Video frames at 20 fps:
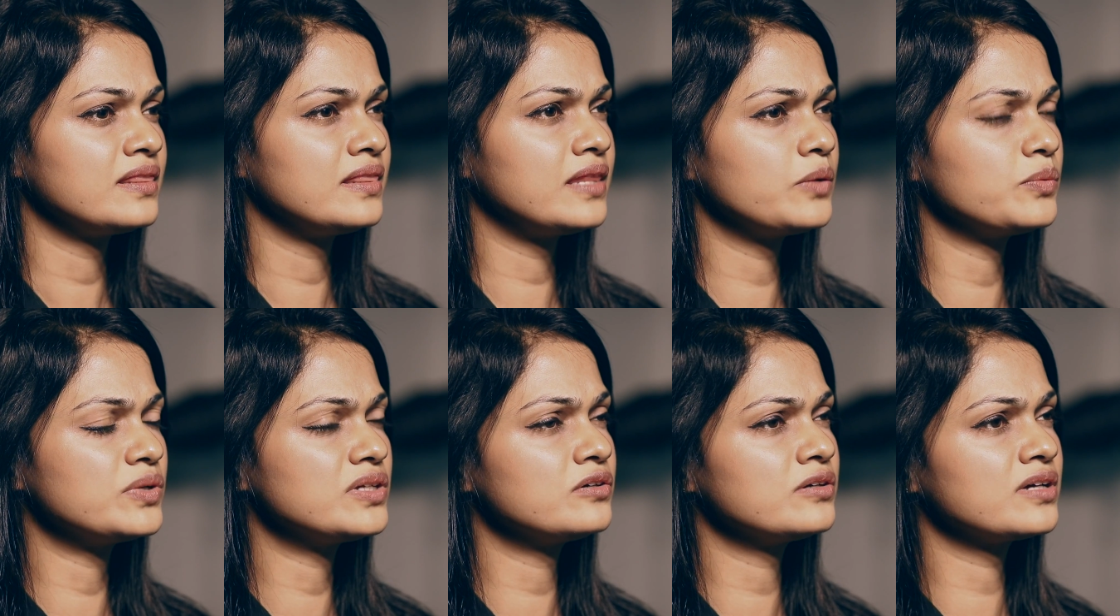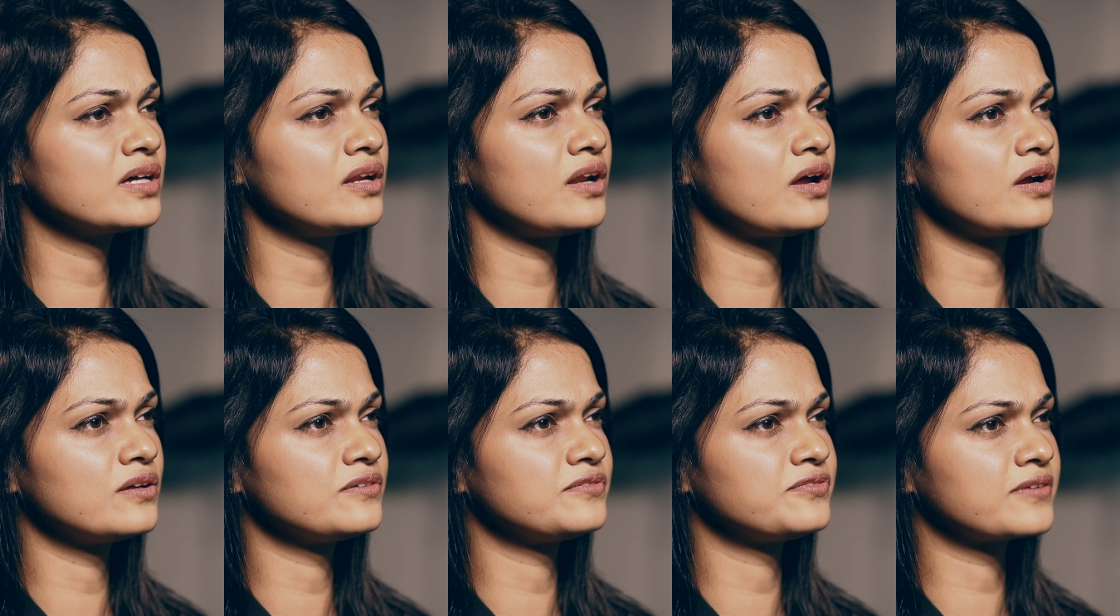they were doing a
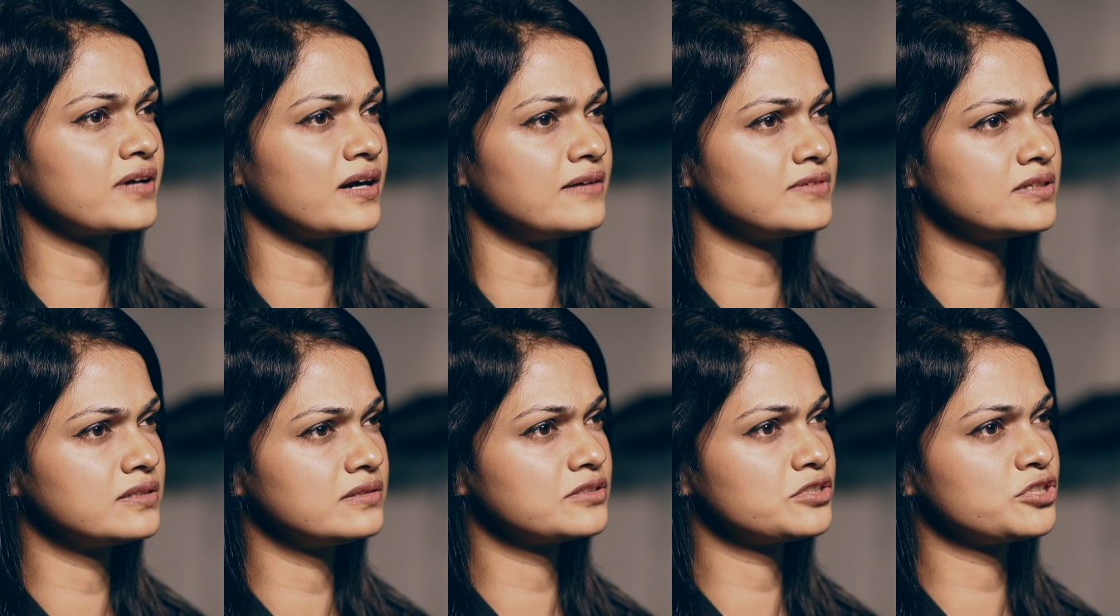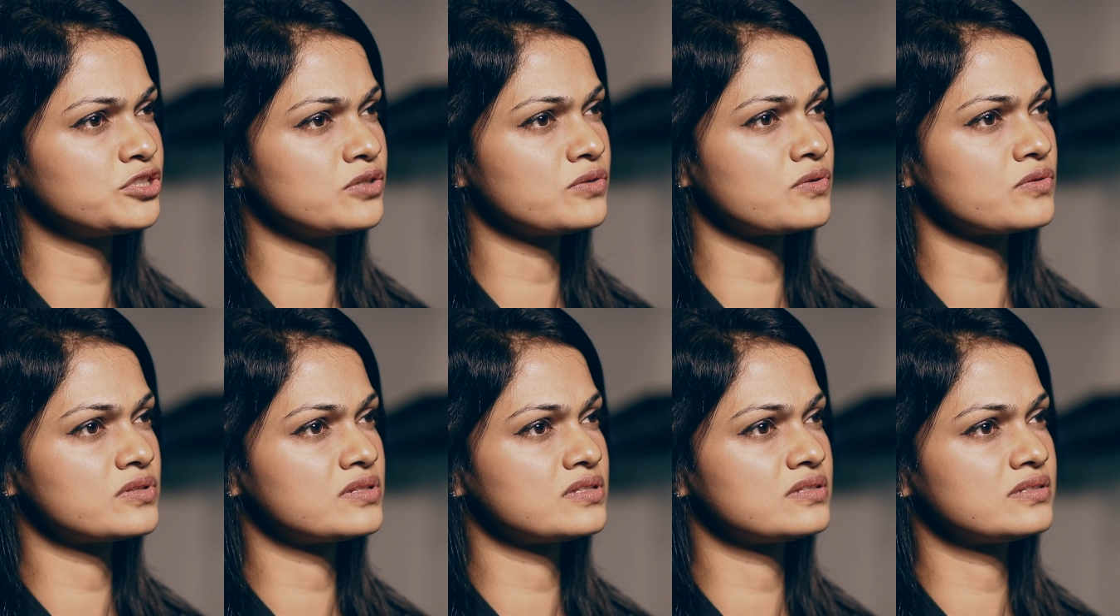lot of cover
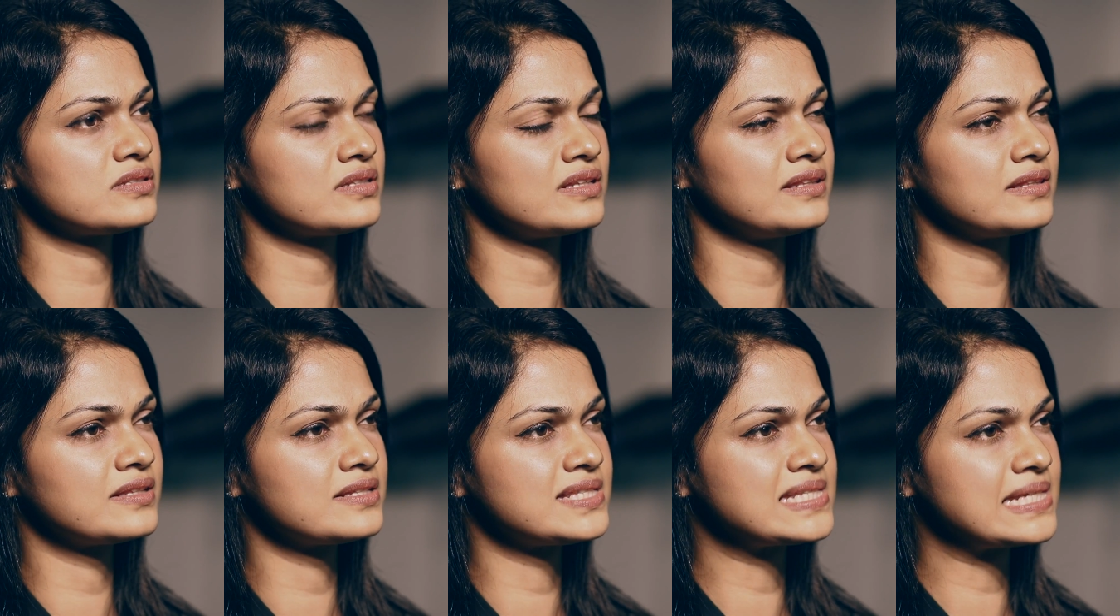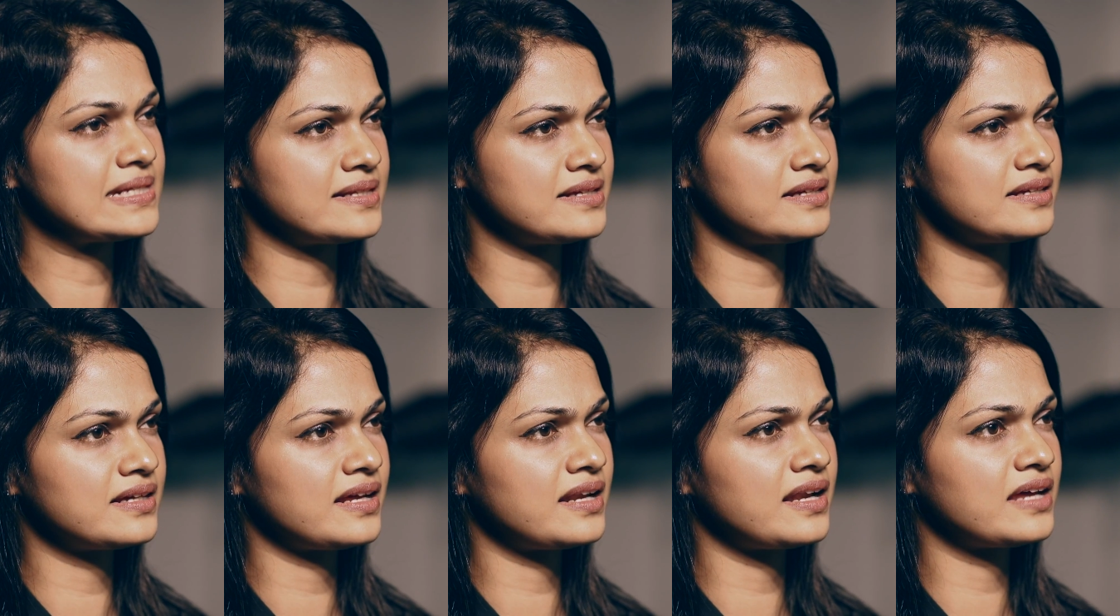shows in the
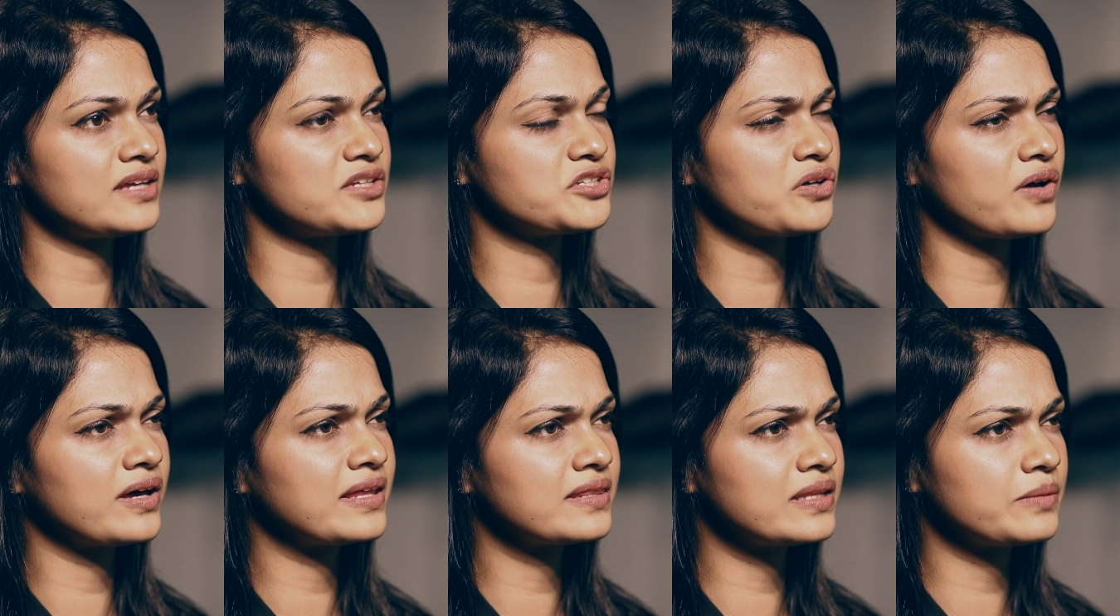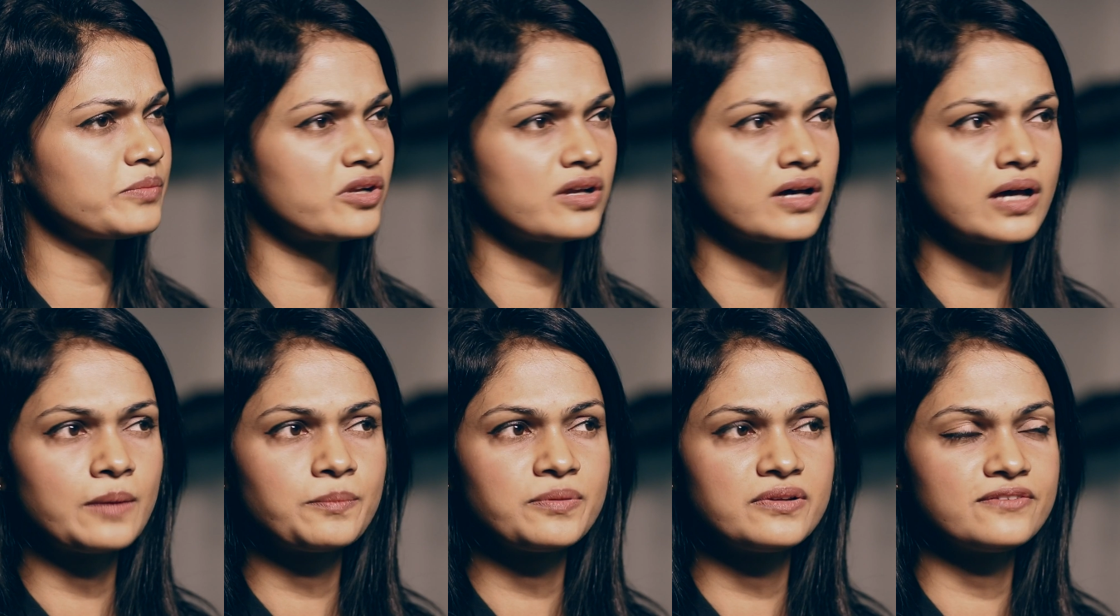city, and I joined them on
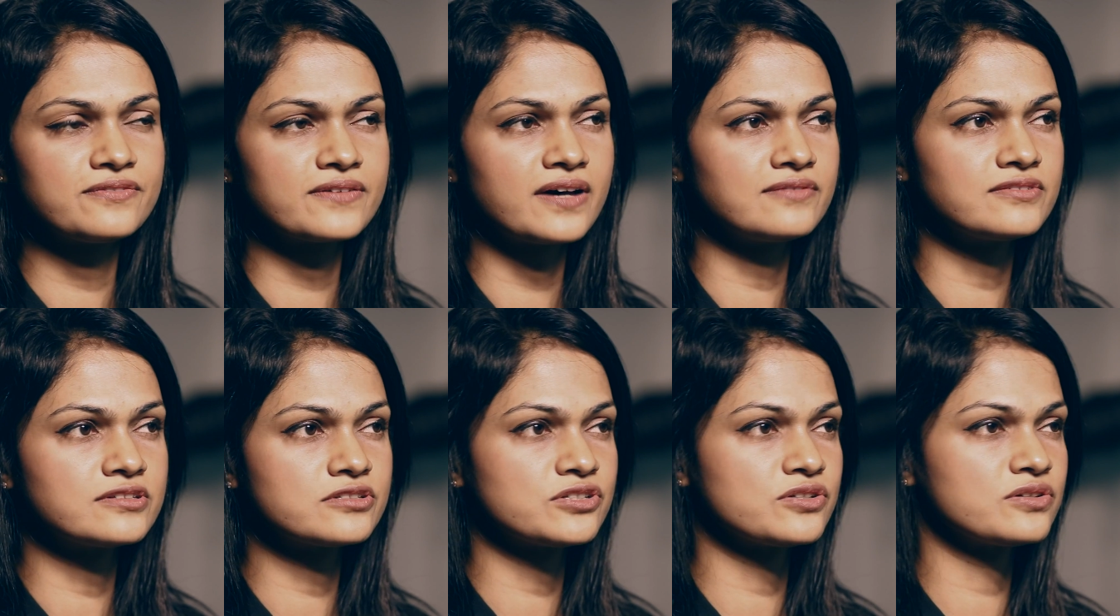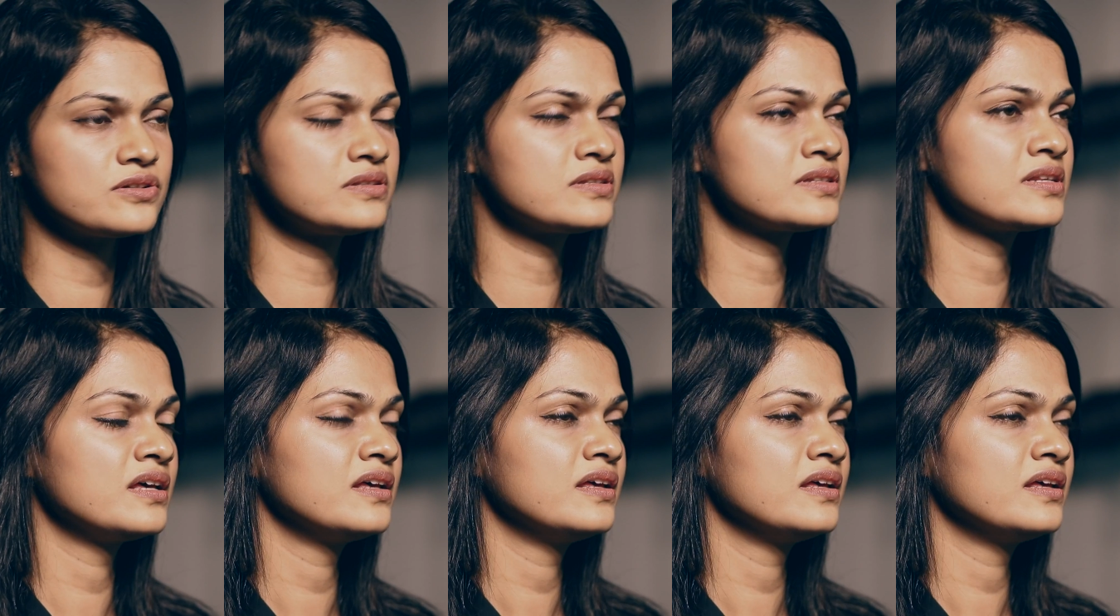a couple of cover shows.